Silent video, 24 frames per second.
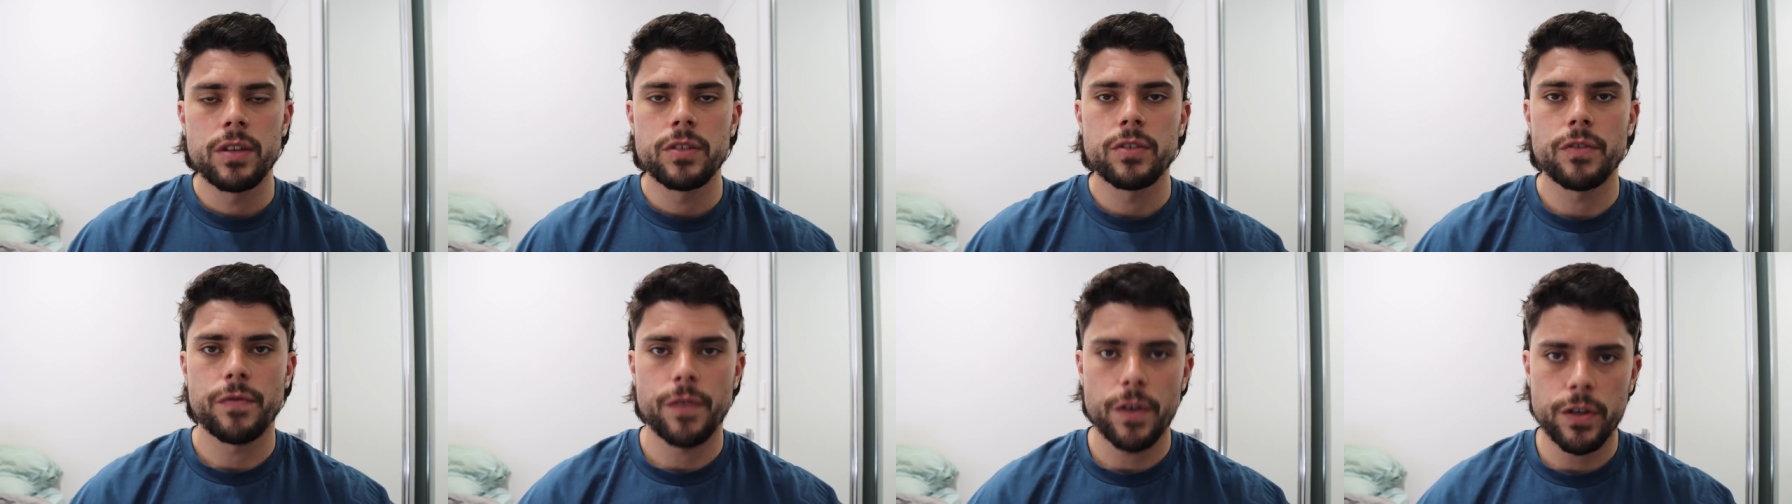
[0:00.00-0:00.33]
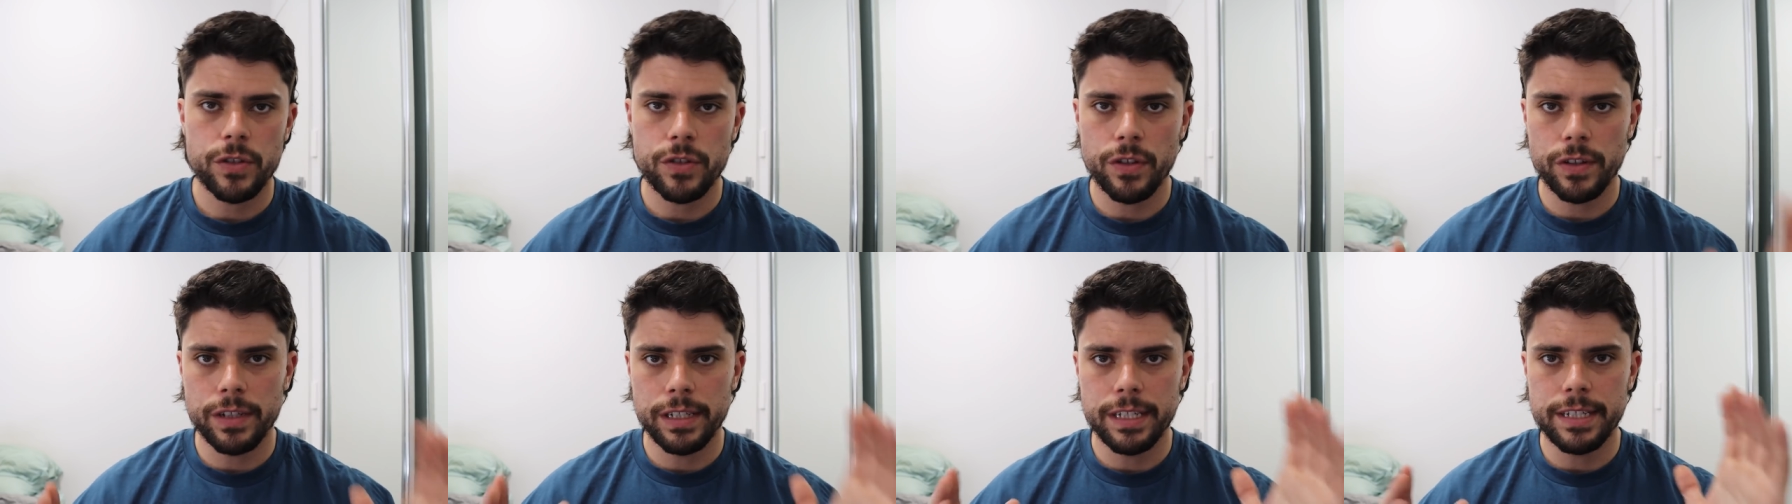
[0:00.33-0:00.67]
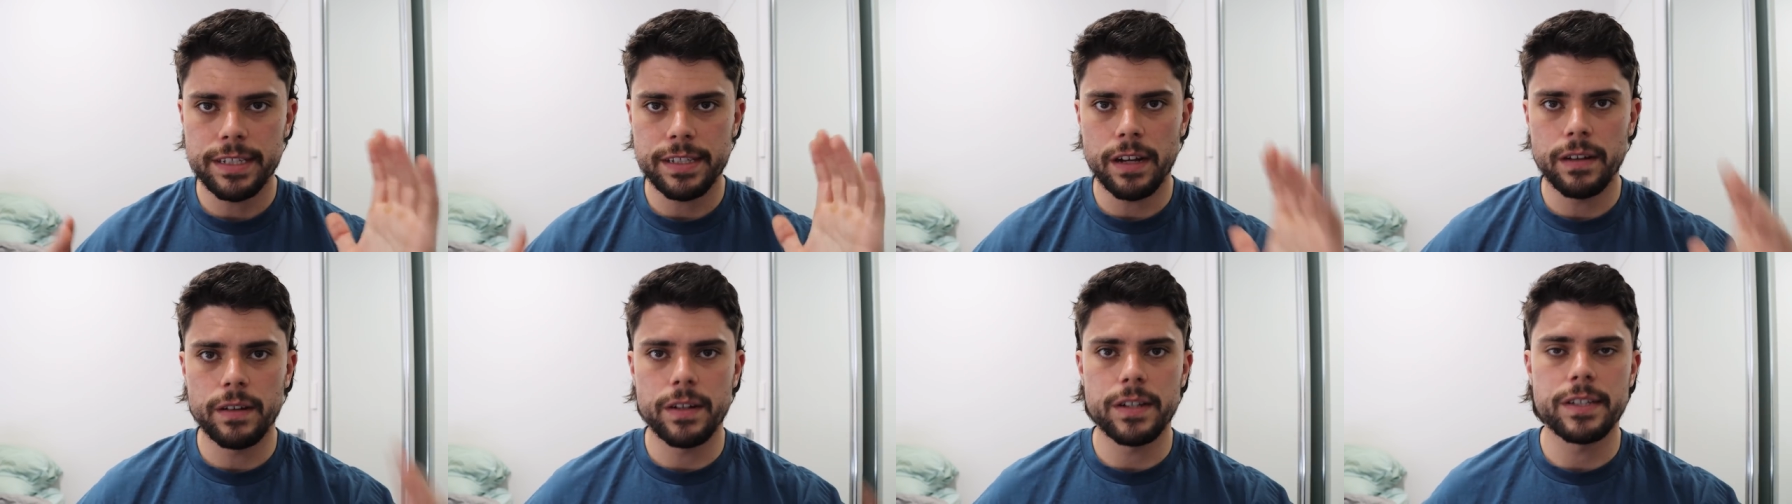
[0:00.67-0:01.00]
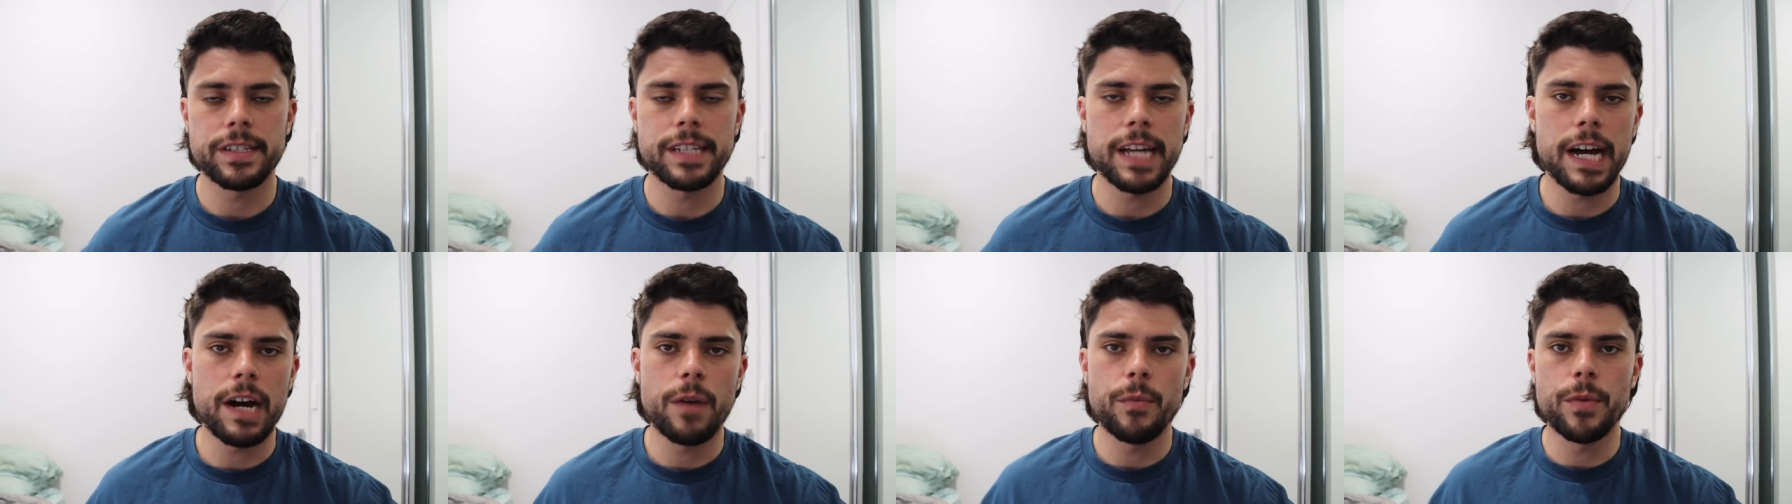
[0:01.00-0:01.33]
So first on the list, I'm going to
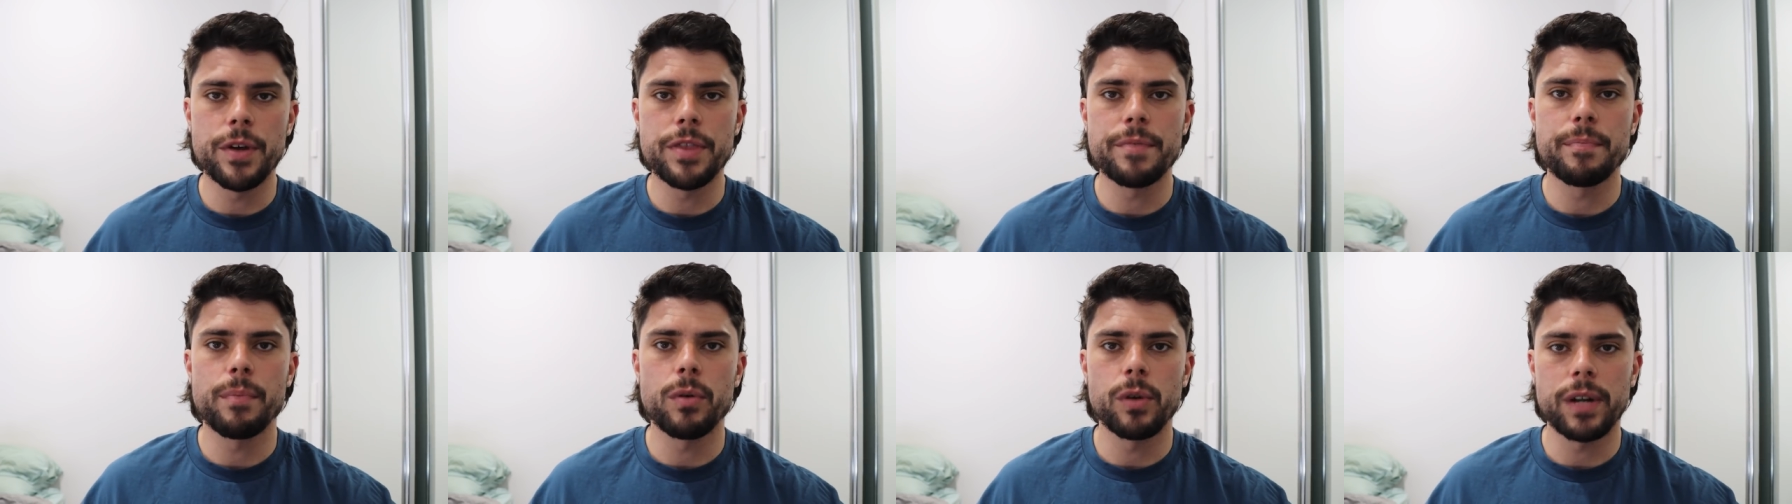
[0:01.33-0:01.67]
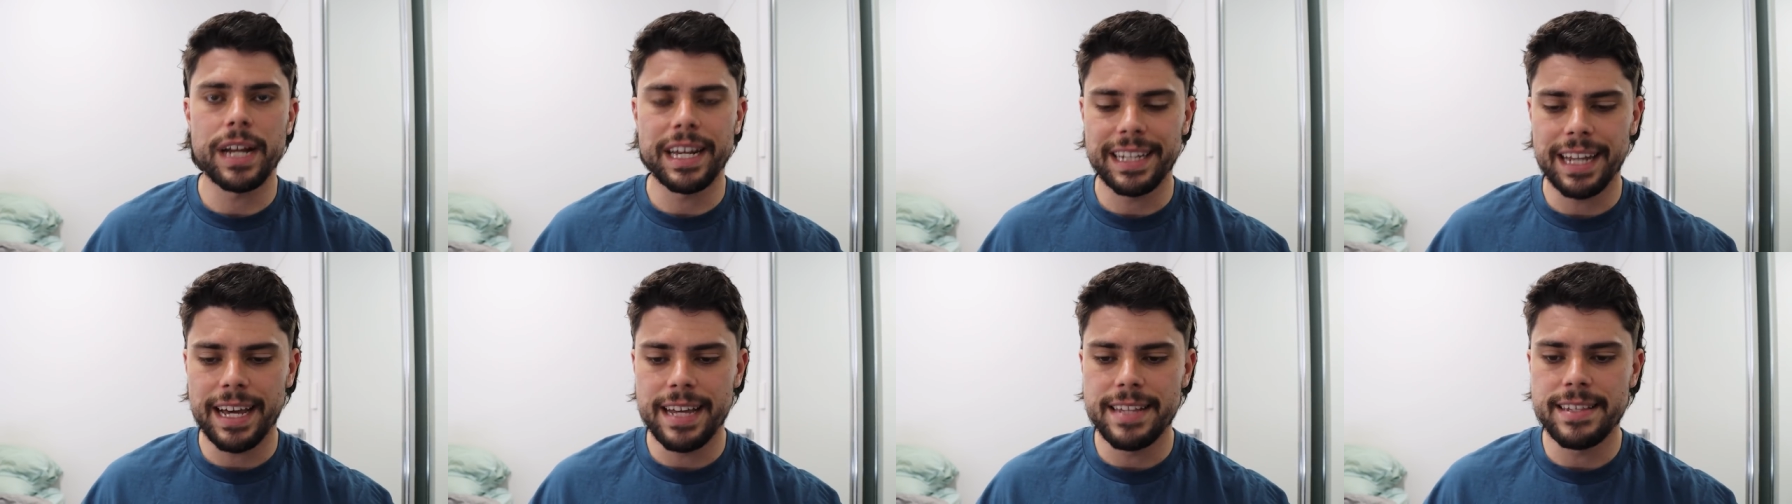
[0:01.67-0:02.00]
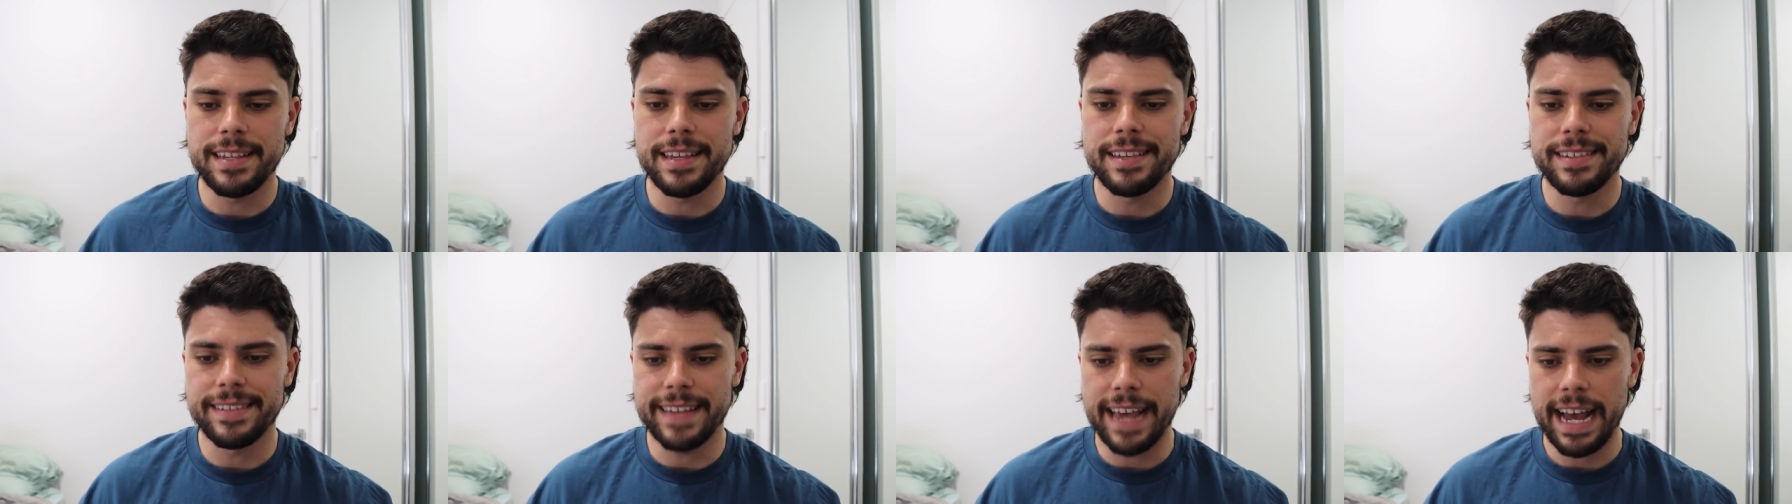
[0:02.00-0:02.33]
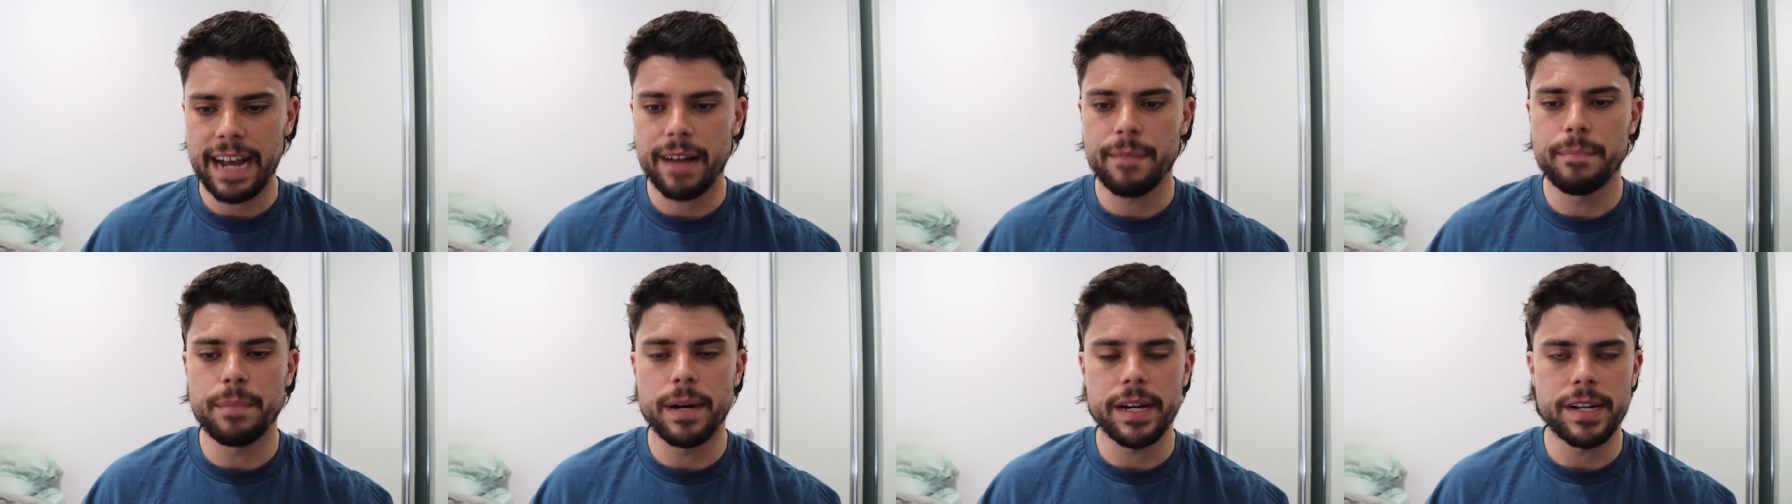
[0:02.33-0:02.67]
start with Port Adelaide's
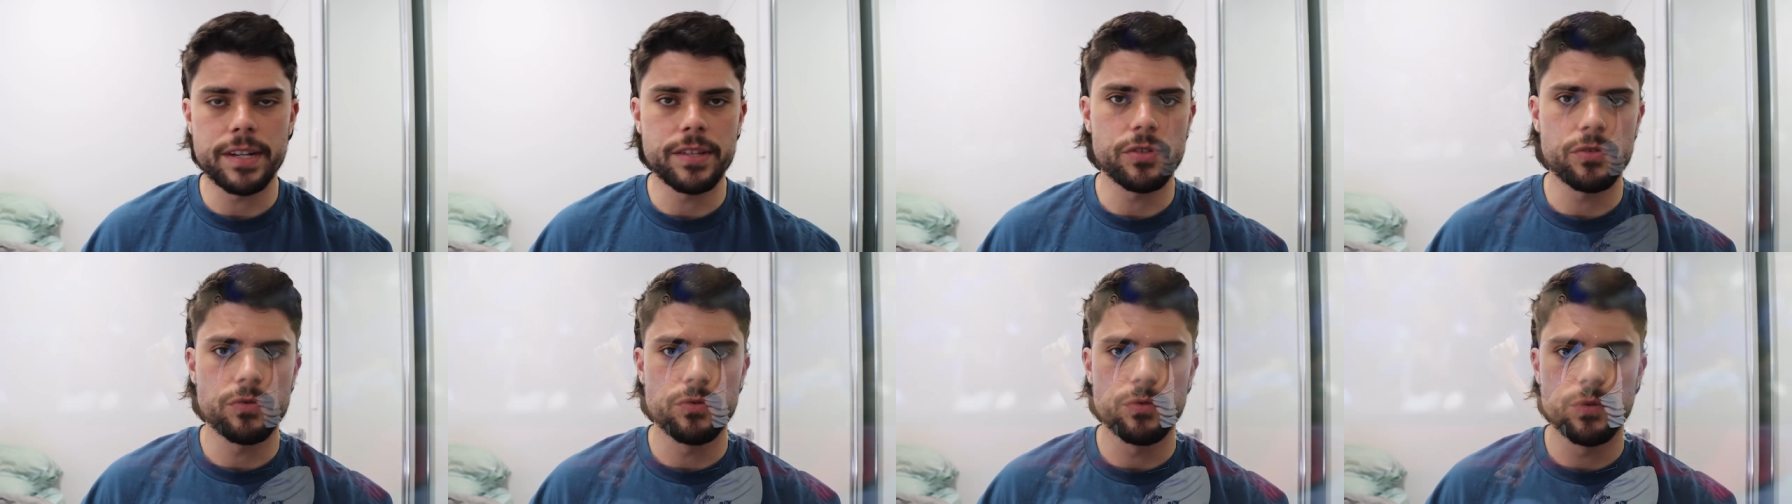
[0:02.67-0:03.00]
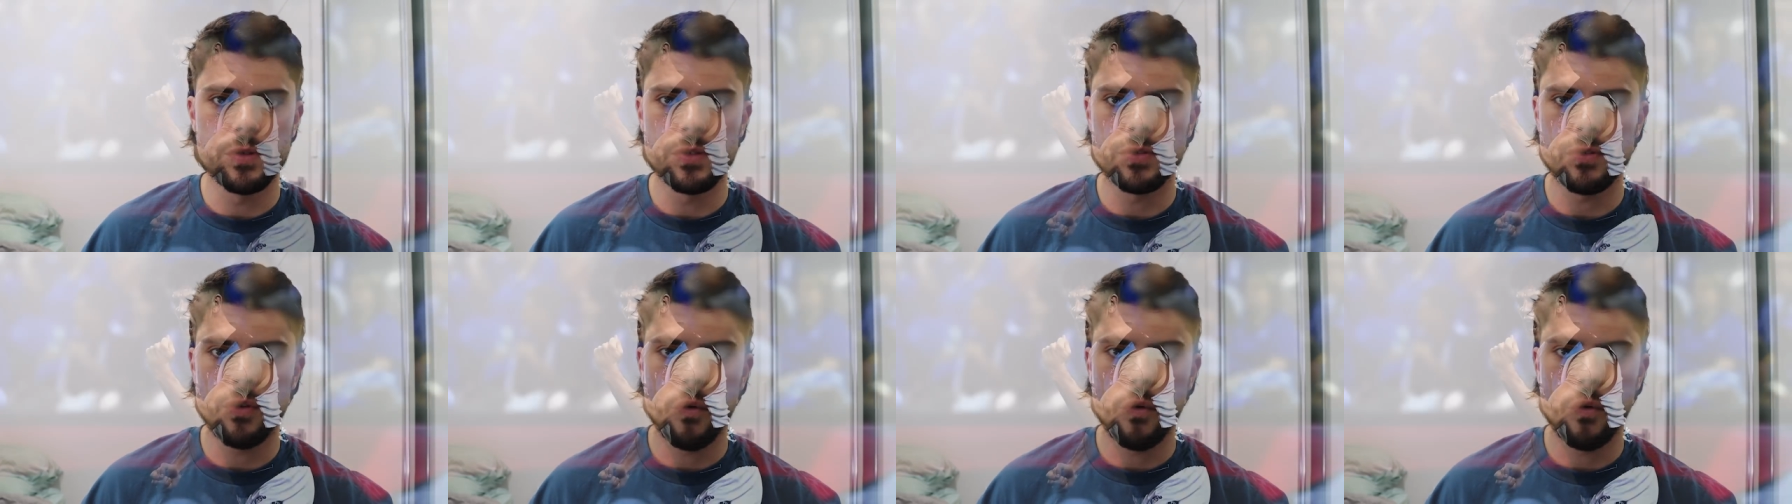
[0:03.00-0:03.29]
Zak Butter. Carters, who is